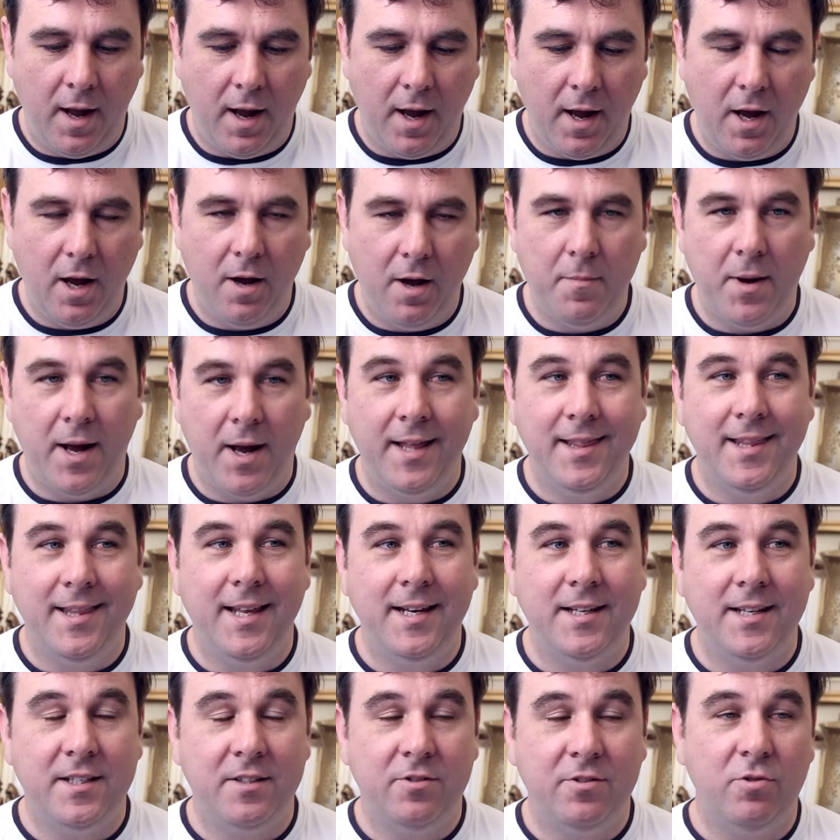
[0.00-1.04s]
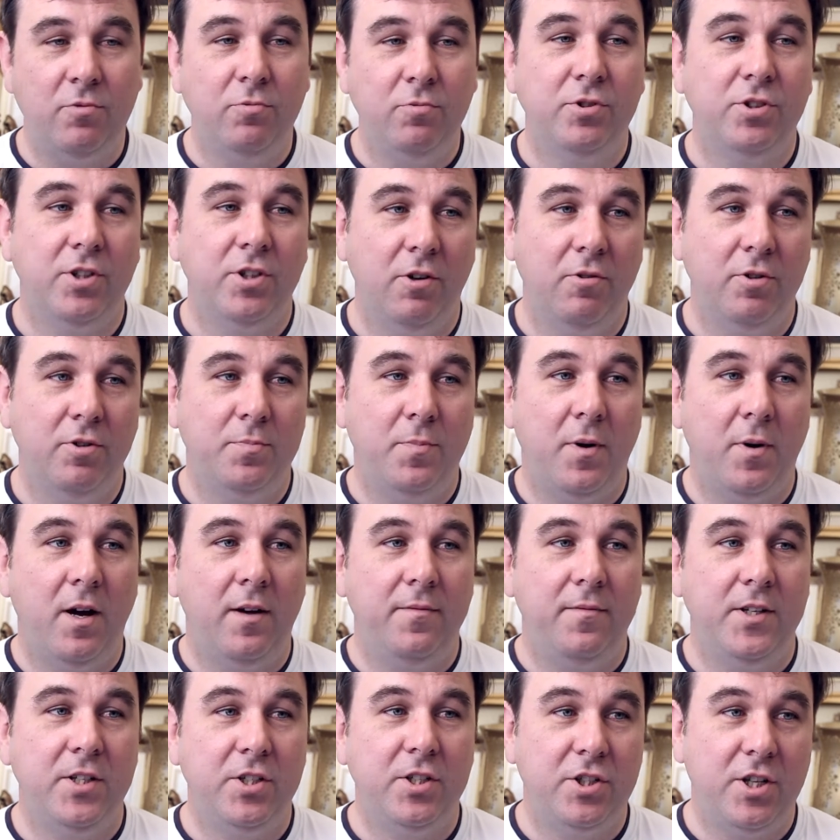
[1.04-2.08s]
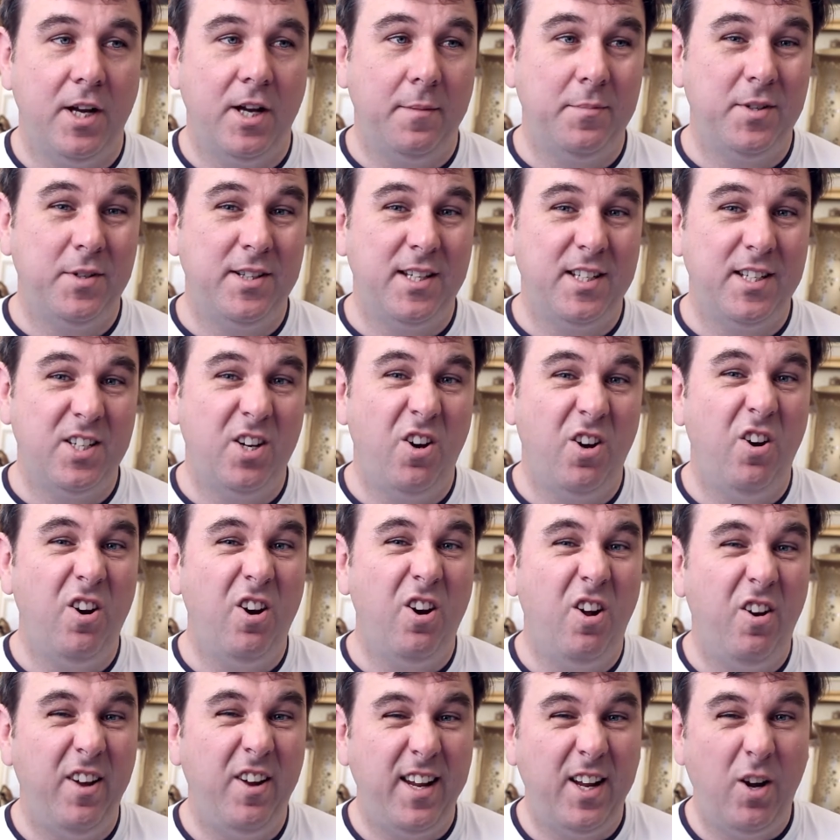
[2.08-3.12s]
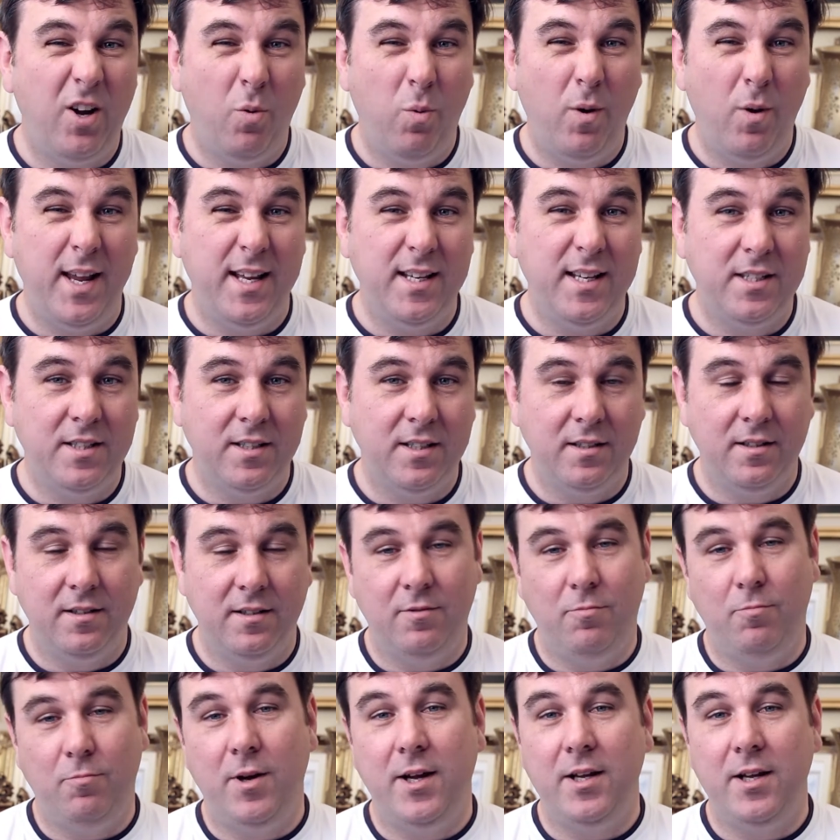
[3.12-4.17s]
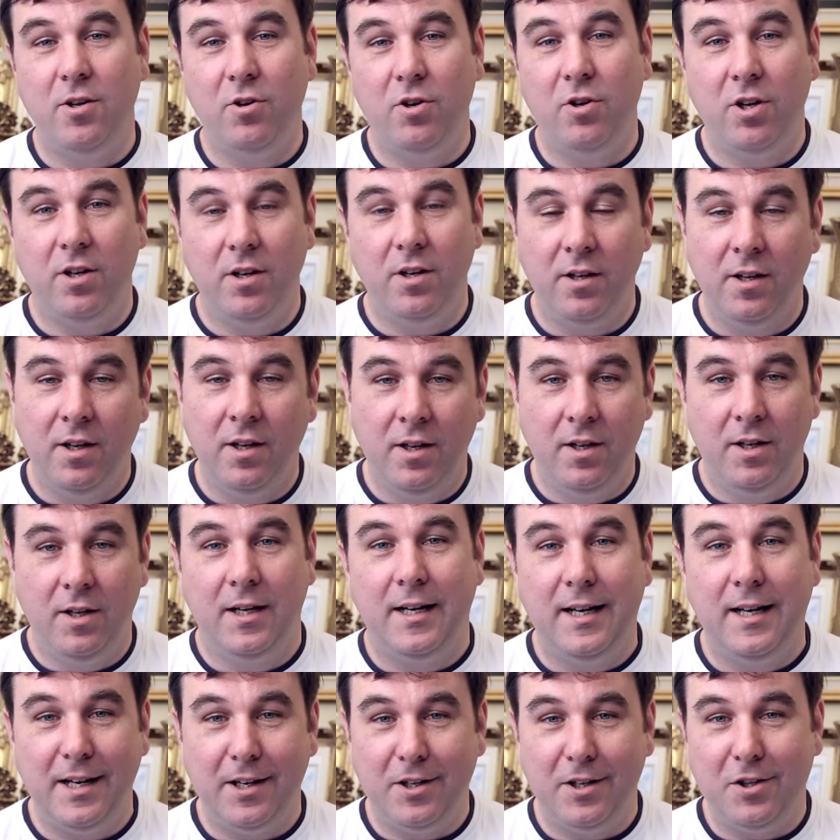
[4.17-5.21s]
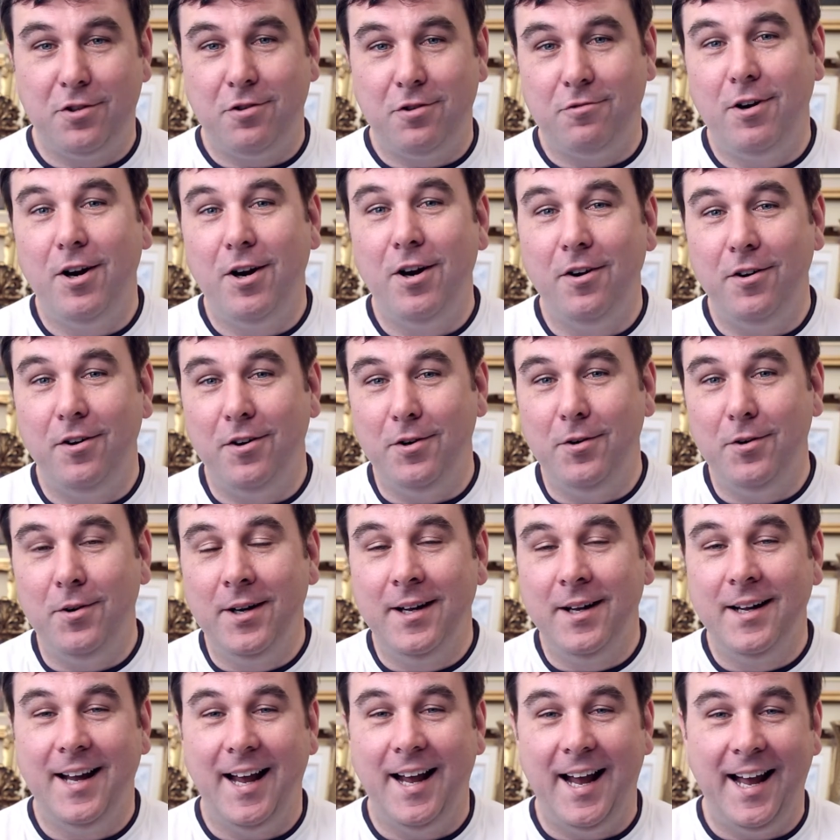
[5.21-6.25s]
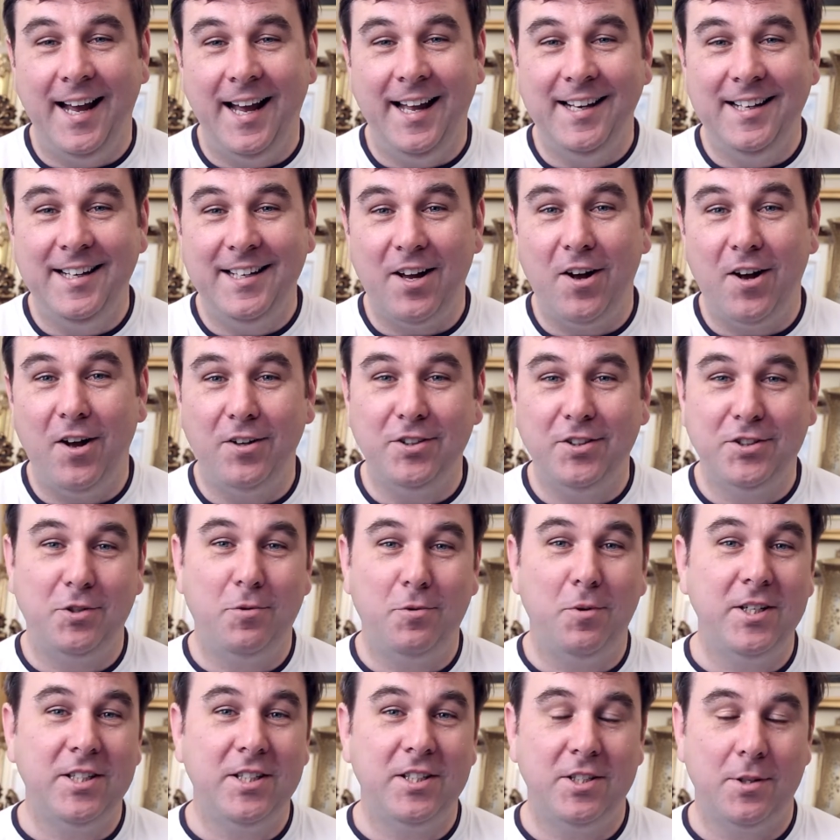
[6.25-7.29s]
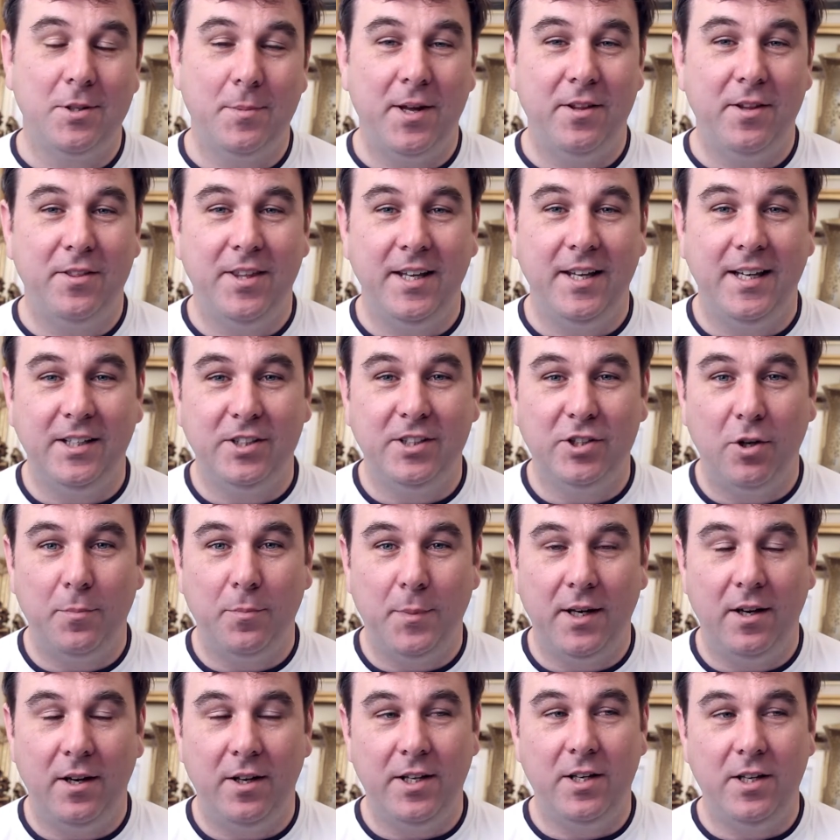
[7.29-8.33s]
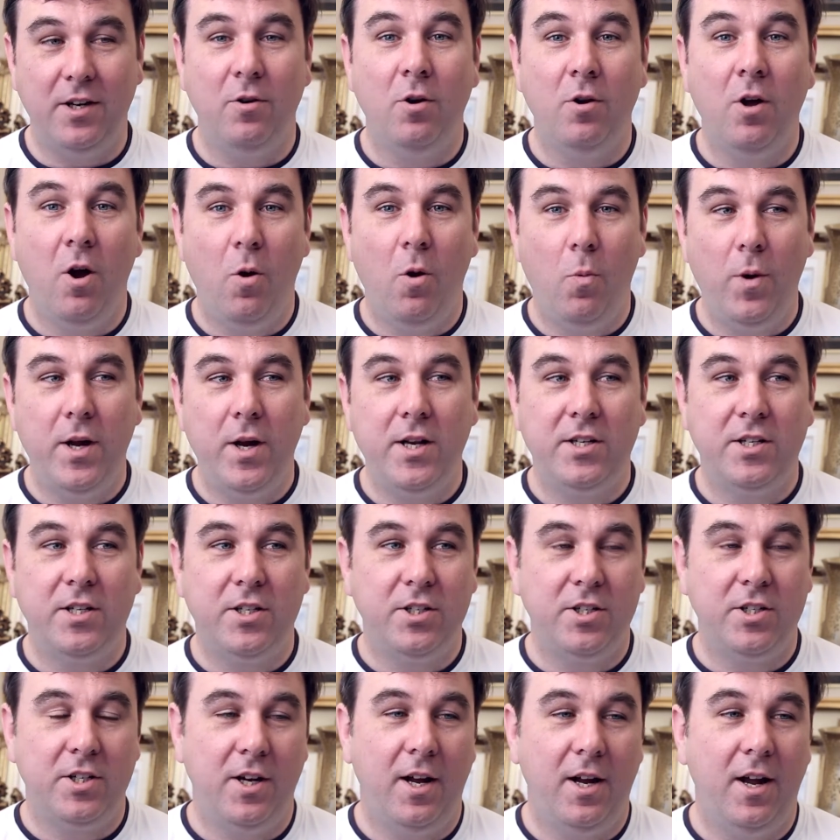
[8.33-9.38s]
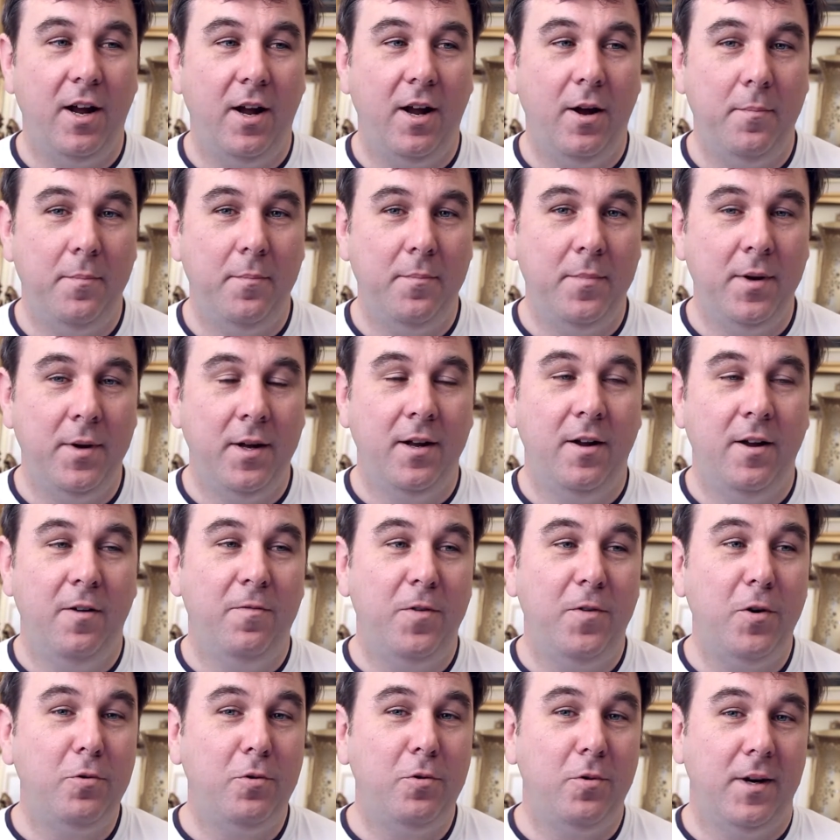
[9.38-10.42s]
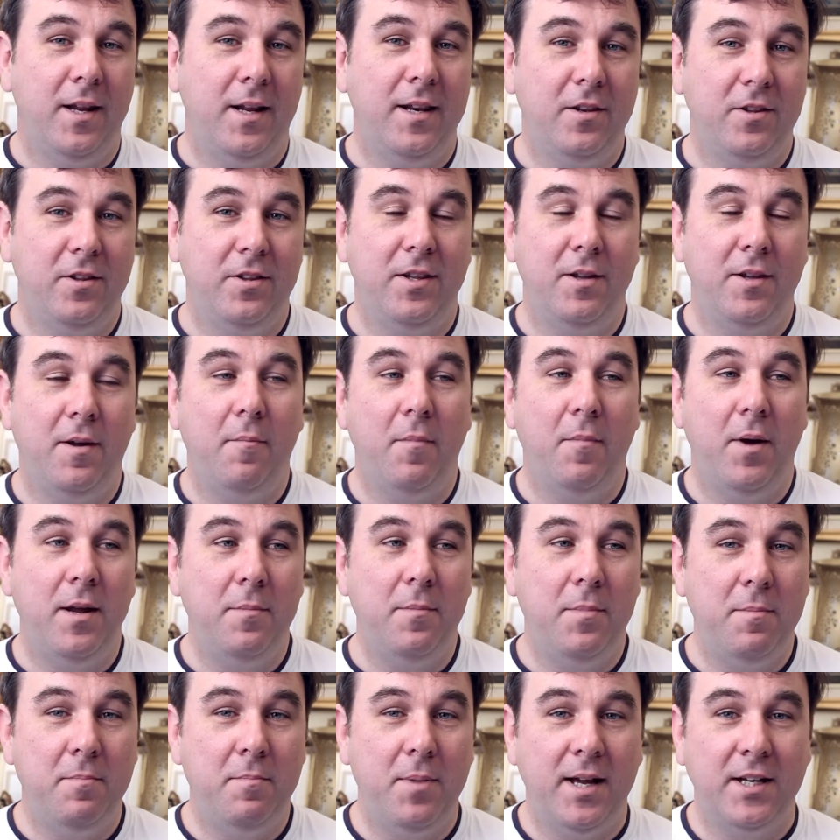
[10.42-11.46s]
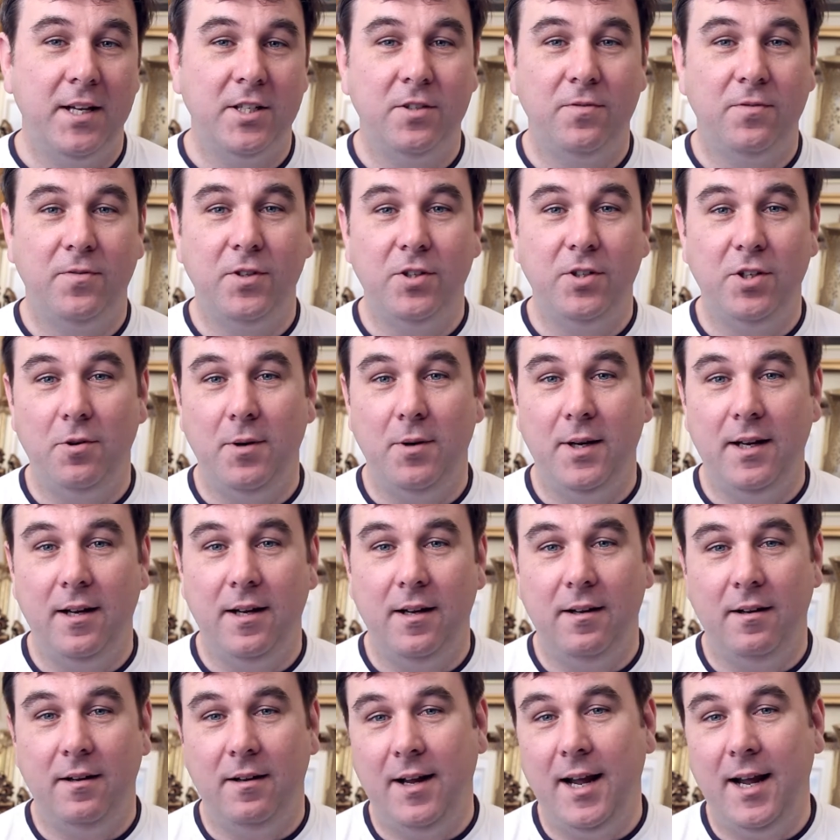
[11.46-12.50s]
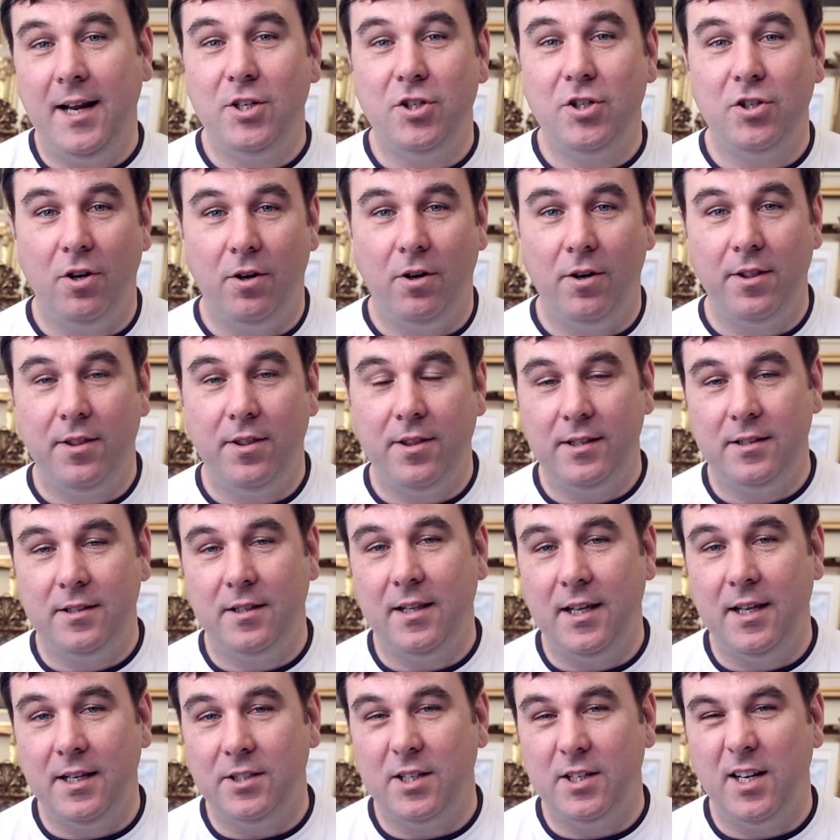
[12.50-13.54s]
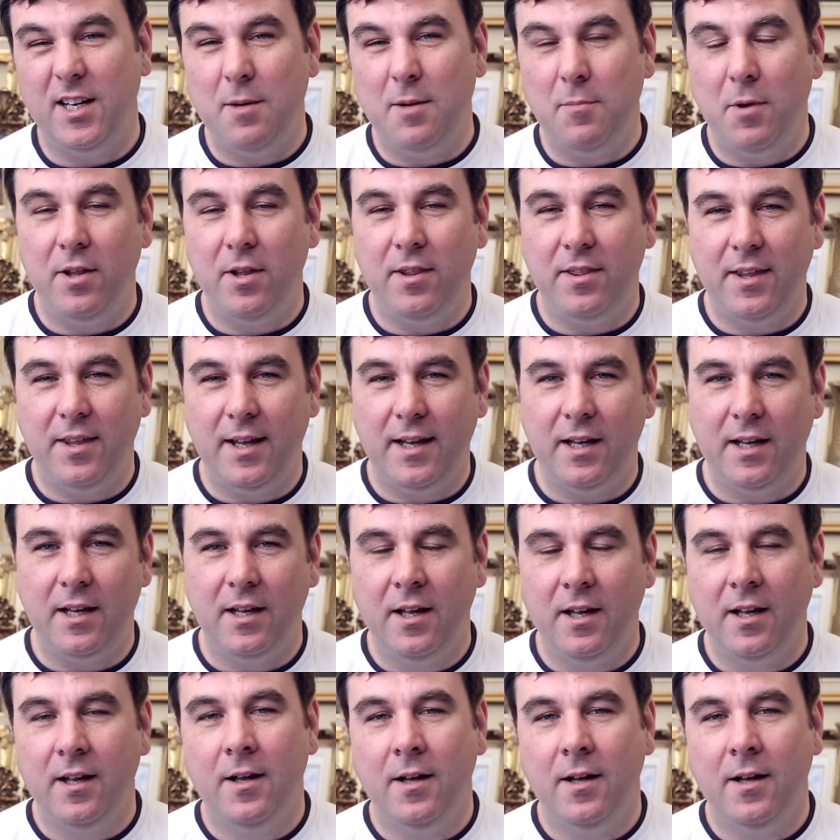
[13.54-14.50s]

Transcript: Um, and then there's also as part of each chapter there's an online quiz where you can click through and answer questions about things. So it'd be like you know which um, focal length may be best for doing a headshot and things like this. And you might think